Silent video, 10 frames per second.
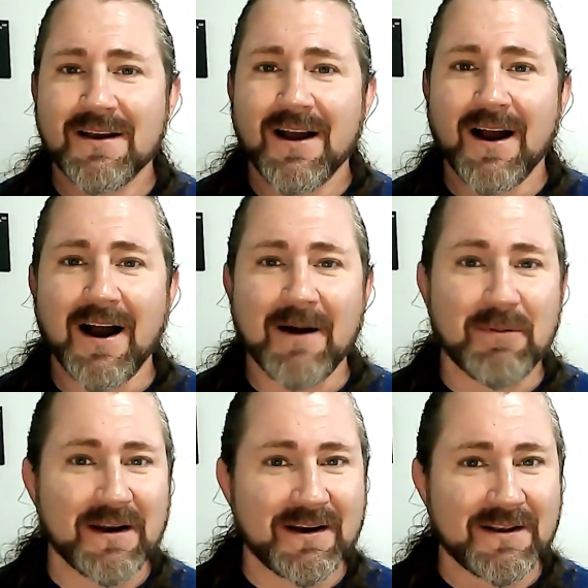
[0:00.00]

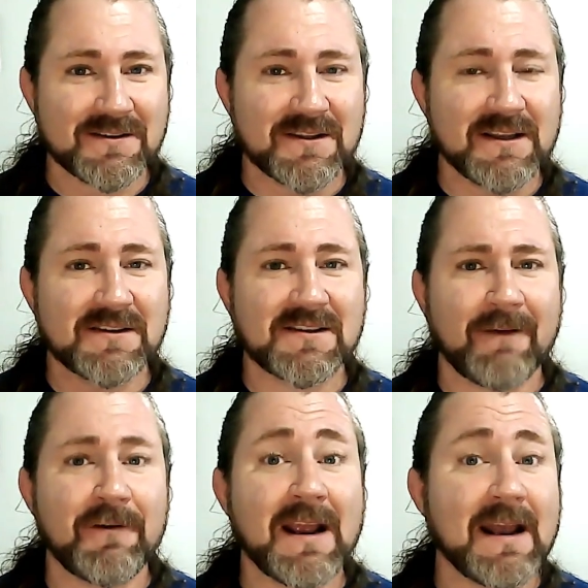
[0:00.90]
But it is the
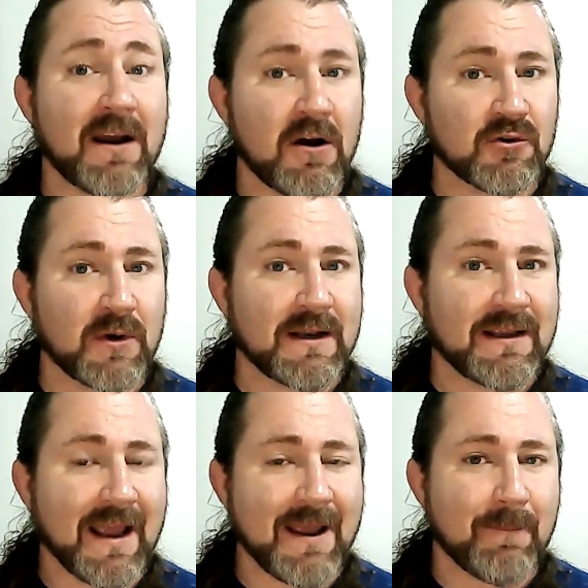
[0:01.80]
7800
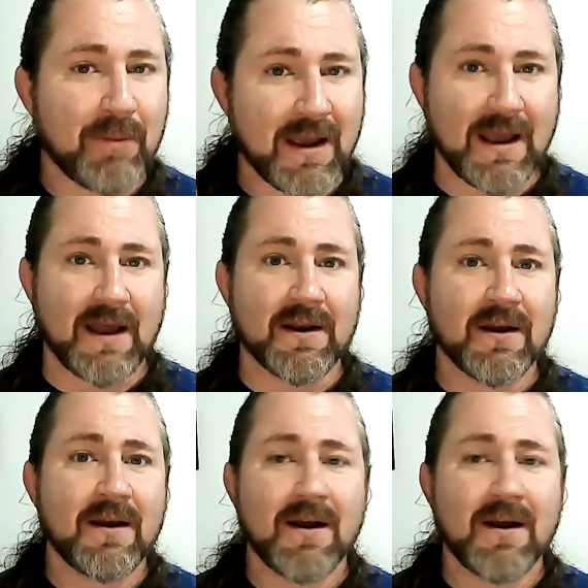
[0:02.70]
Gamepad.